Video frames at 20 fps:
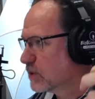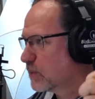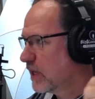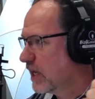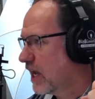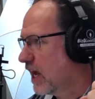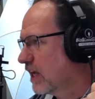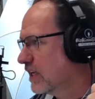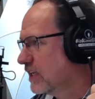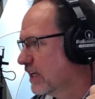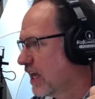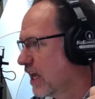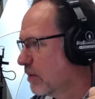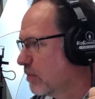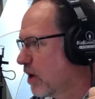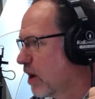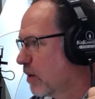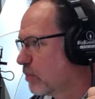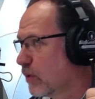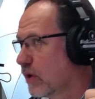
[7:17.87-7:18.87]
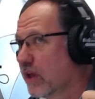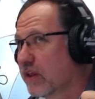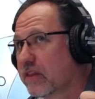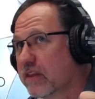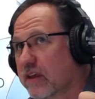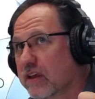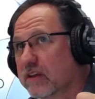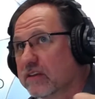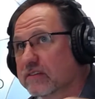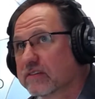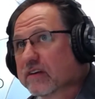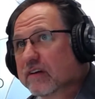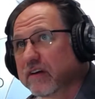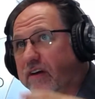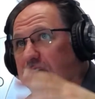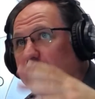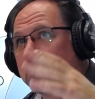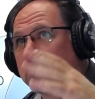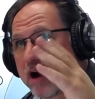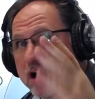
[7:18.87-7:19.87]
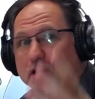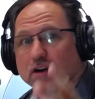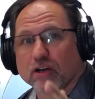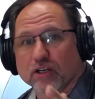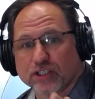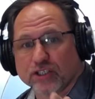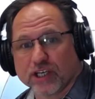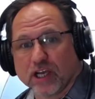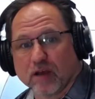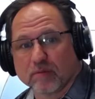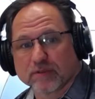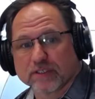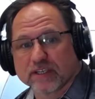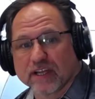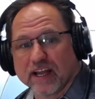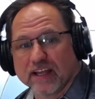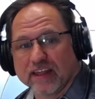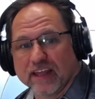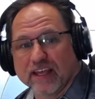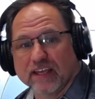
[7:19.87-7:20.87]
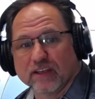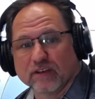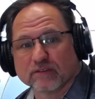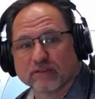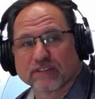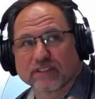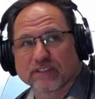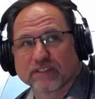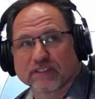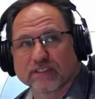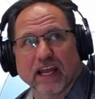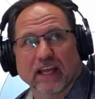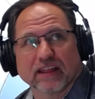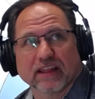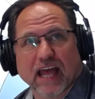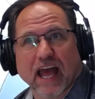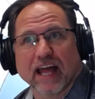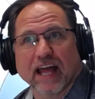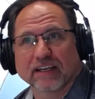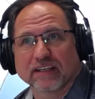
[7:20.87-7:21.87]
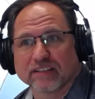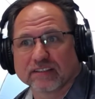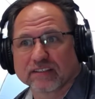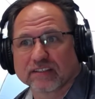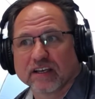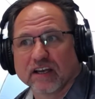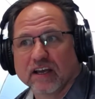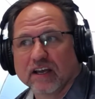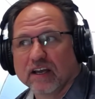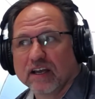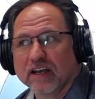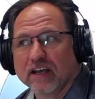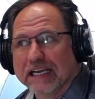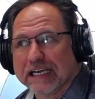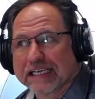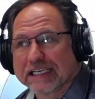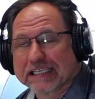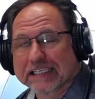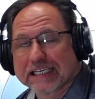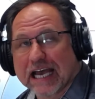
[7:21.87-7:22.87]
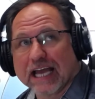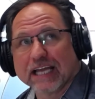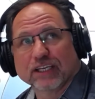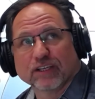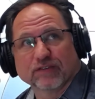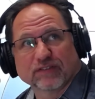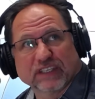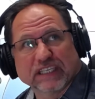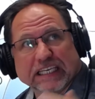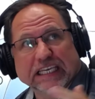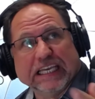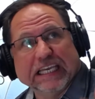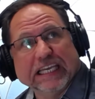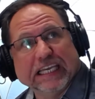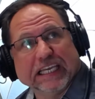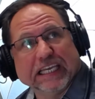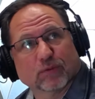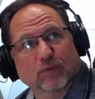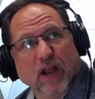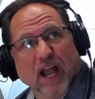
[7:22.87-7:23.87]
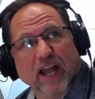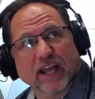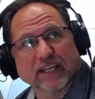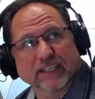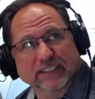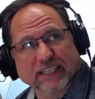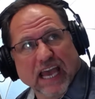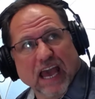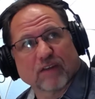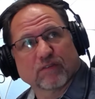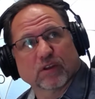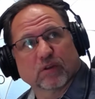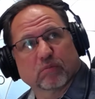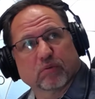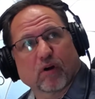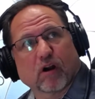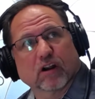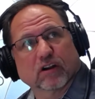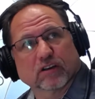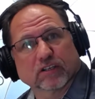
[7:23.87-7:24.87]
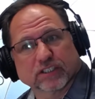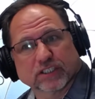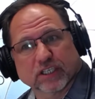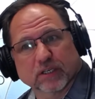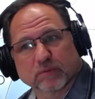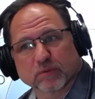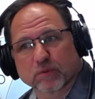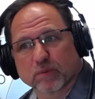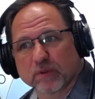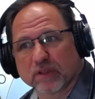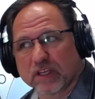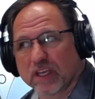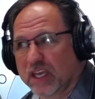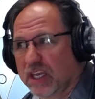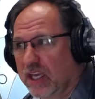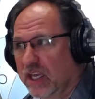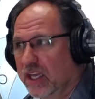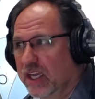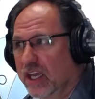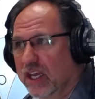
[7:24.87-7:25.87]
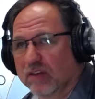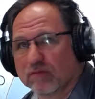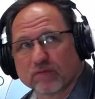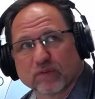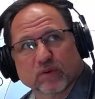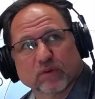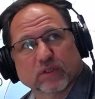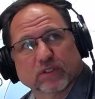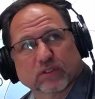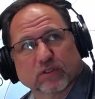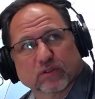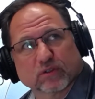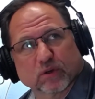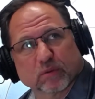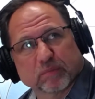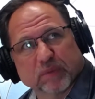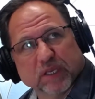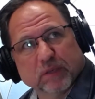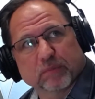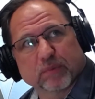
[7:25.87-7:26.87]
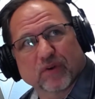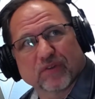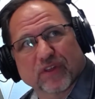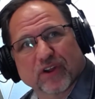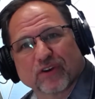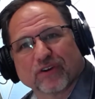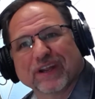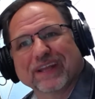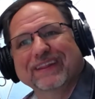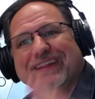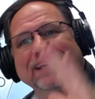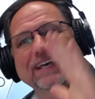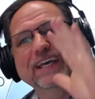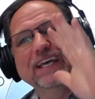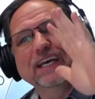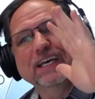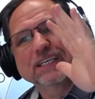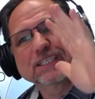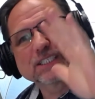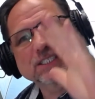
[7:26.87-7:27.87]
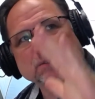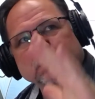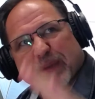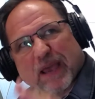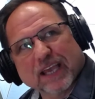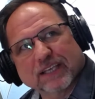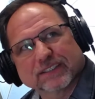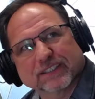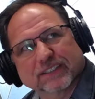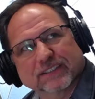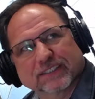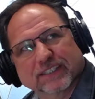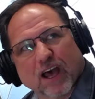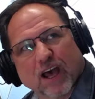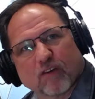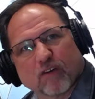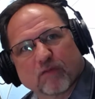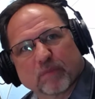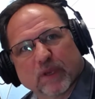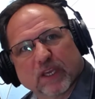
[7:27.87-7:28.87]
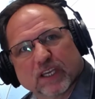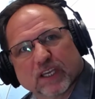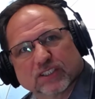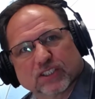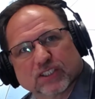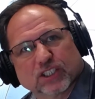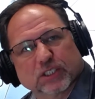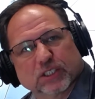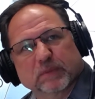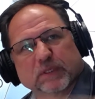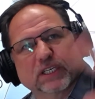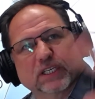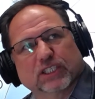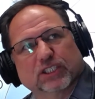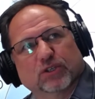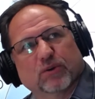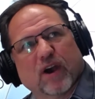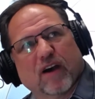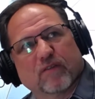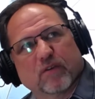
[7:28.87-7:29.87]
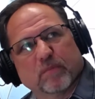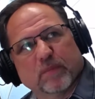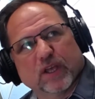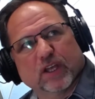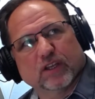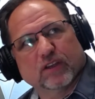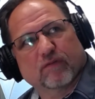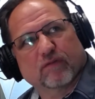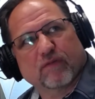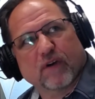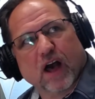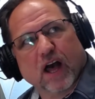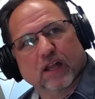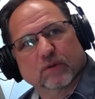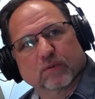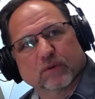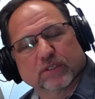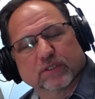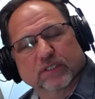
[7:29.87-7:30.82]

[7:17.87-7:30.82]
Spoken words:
kind of came up with is partnerships. And I think you said it. That is kind of key, right? Is having partnerships with key influencers or people that are in the space itself. Because just because you have 1 million followers